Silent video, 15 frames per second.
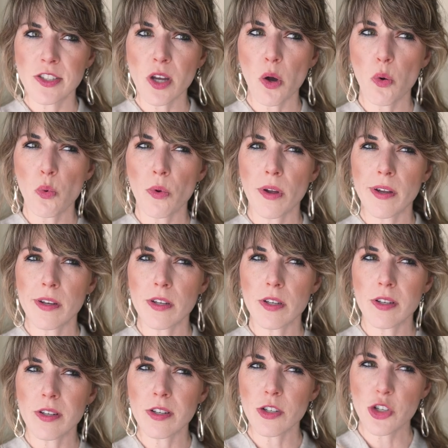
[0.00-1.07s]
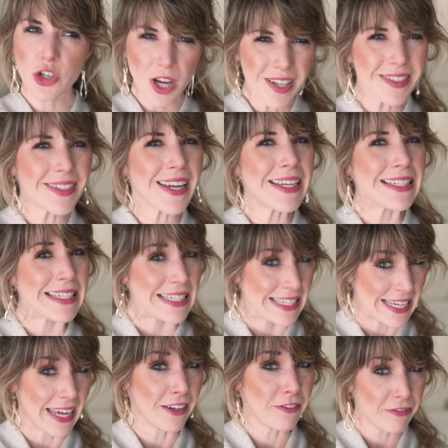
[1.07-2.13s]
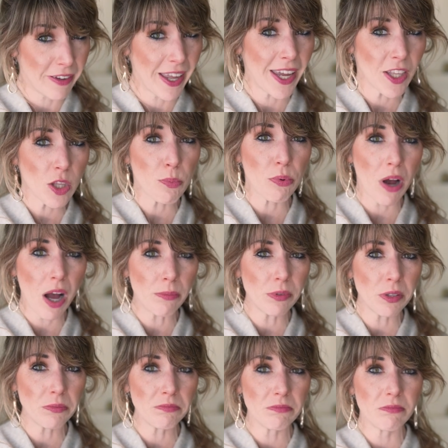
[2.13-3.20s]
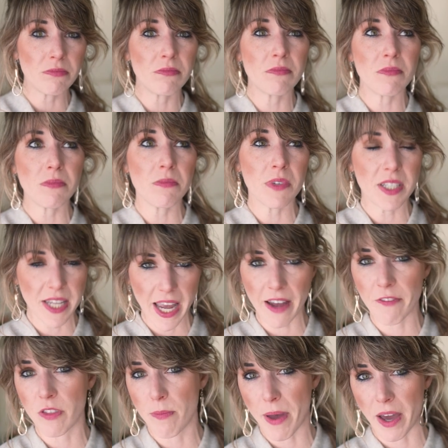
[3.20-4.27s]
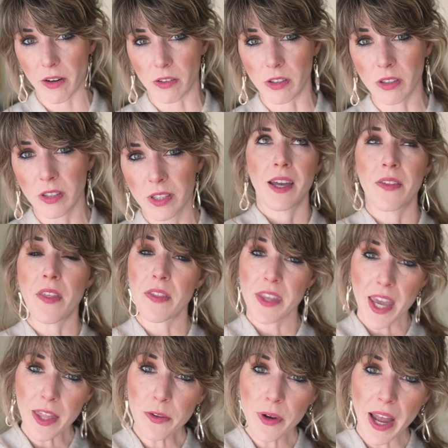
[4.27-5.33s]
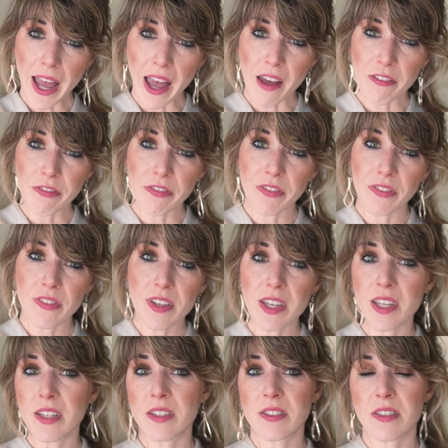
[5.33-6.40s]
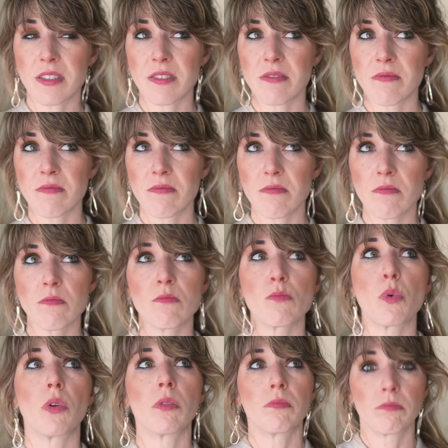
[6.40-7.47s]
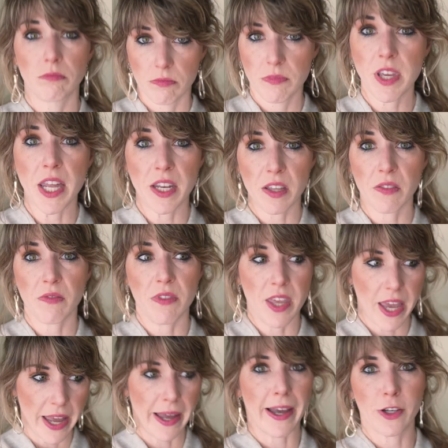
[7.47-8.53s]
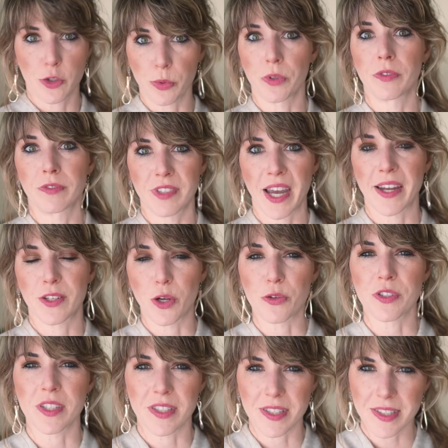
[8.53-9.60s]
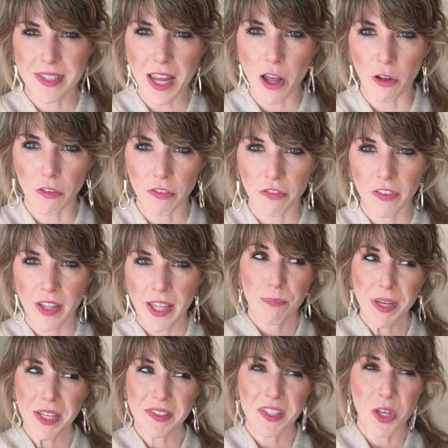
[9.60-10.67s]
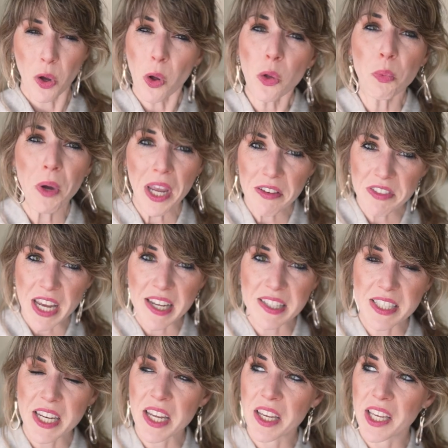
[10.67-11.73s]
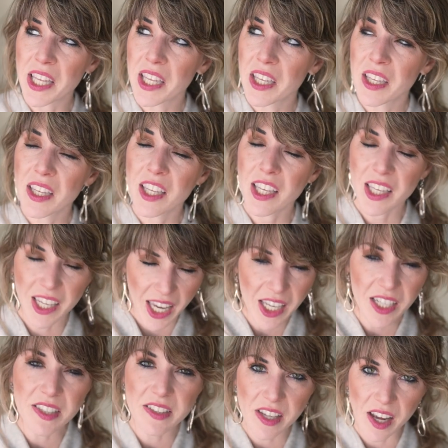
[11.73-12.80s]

So just identifying the problem is half the battle. And then the other half is, well, getting the actual diagnosis itself. Because the old way of testing, it kind of